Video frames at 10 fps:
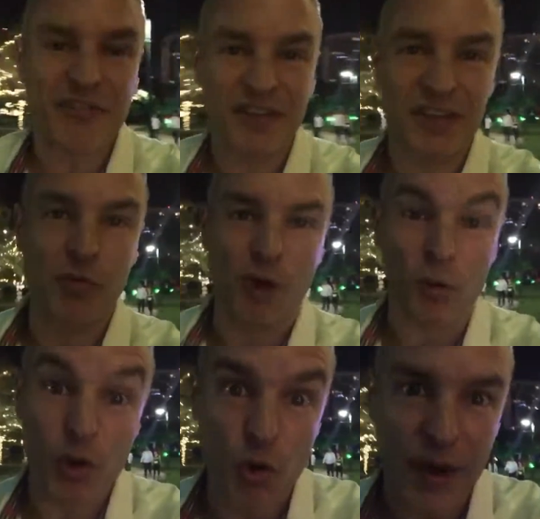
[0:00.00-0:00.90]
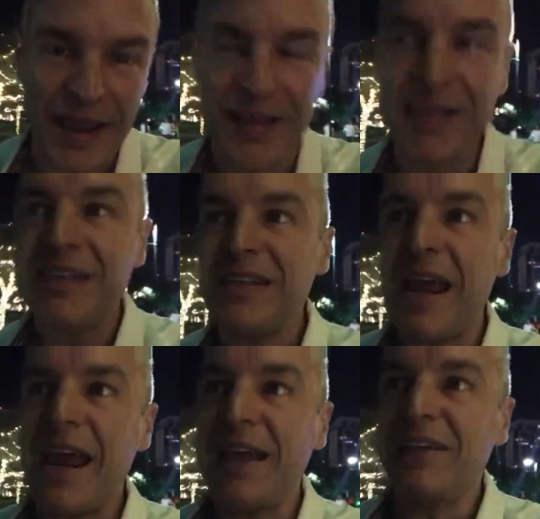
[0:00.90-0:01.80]
If it doesn't work, we quit.
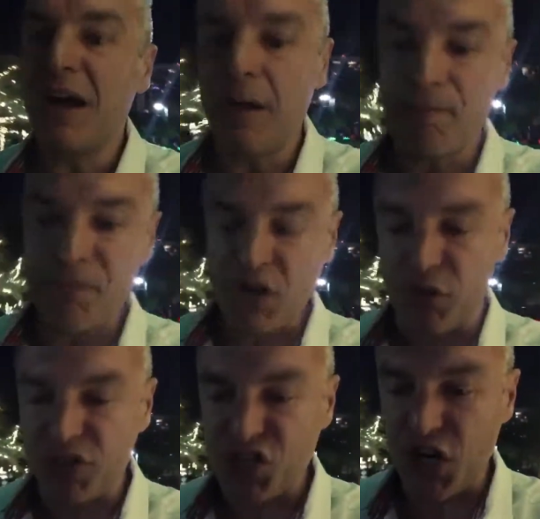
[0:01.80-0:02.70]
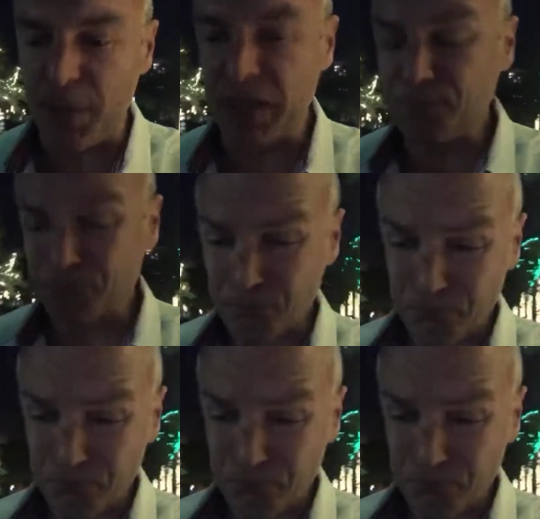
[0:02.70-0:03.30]
And you know, the gentleman